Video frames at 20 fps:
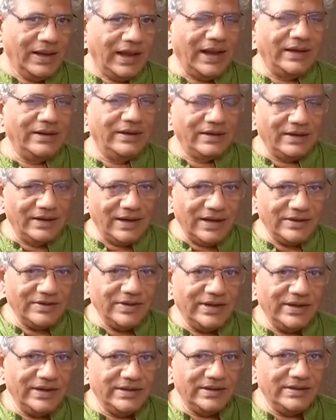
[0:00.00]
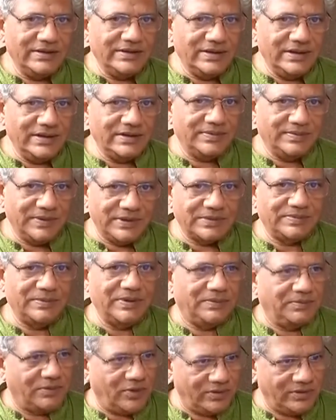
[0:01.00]
And international agencies must
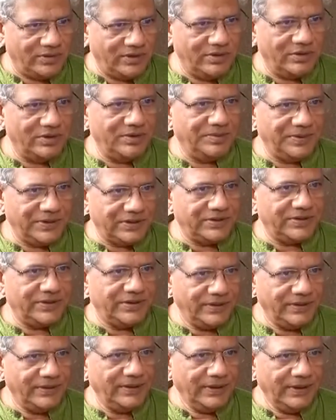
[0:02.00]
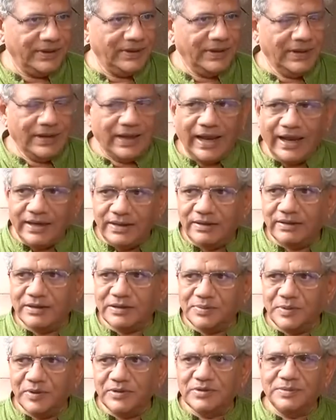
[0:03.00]
be brought into the picture and
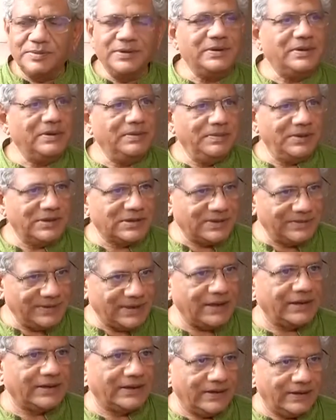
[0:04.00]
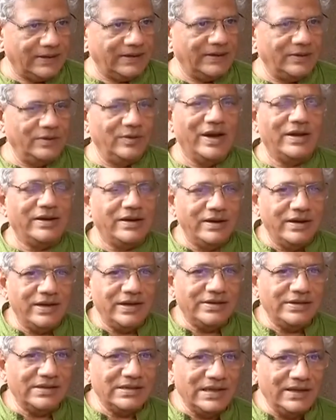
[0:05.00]
responsibility must be taken. United
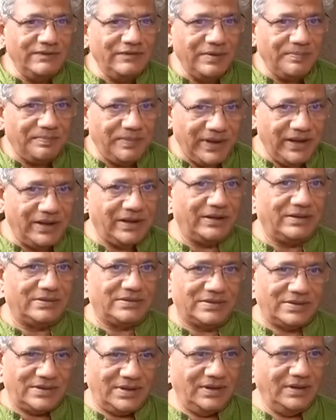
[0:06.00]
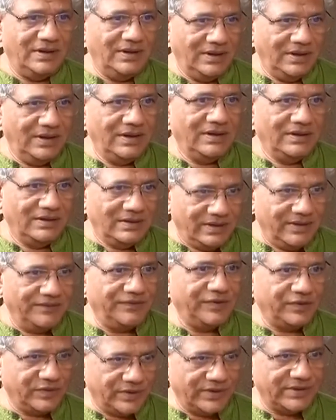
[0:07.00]
Nations even pays
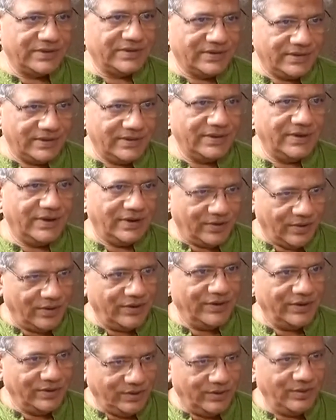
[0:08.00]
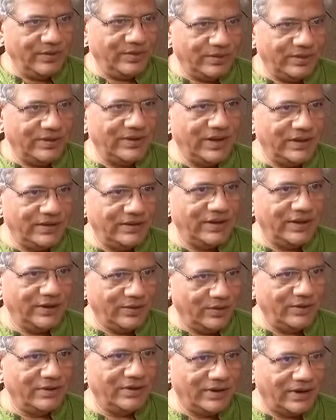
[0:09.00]
refugees according to their, their
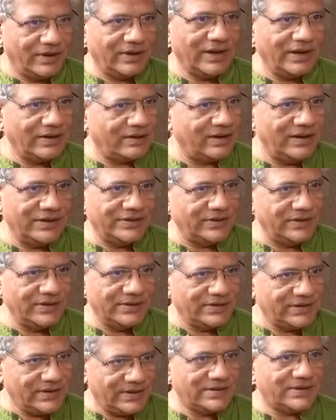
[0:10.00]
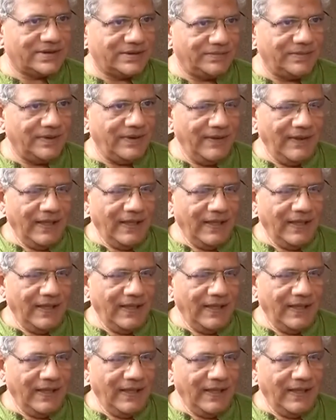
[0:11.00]
own uh, calculation system.